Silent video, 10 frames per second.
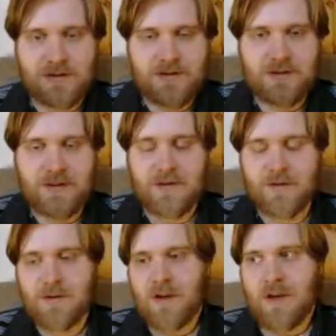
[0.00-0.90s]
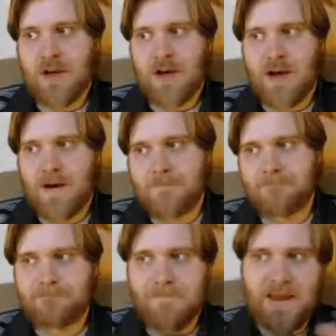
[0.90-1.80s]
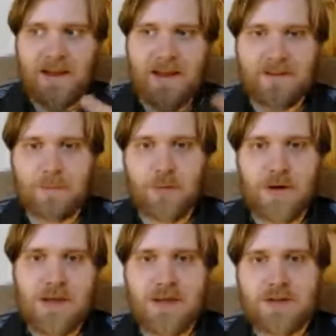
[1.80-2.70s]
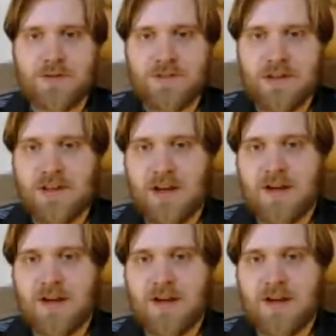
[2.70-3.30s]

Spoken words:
So it's pretty interesting there.